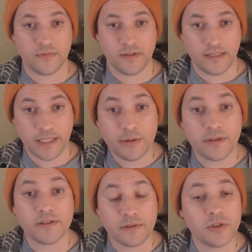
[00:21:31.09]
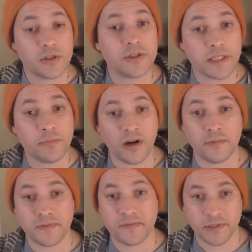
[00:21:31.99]
Here are some journaling prompts
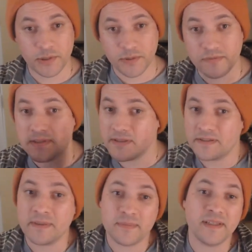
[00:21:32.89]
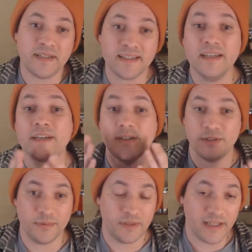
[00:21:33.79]
for you if this is something you
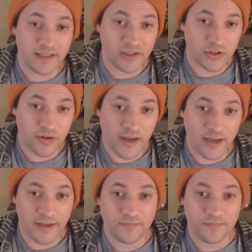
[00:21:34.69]
would like to try.